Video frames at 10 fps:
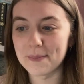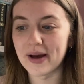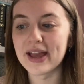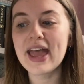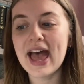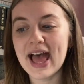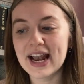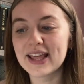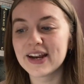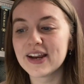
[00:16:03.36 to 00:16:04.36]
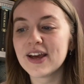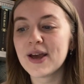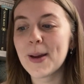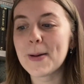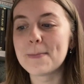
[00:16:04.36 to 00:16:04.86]
by Helen
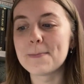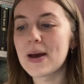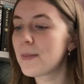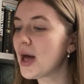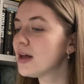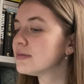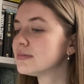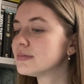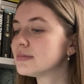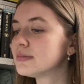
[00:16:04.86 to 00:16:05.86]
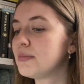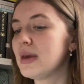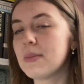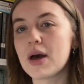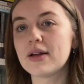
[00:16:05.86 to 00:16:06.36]
Beber.
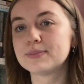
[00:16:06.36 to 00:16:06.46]
Bieber.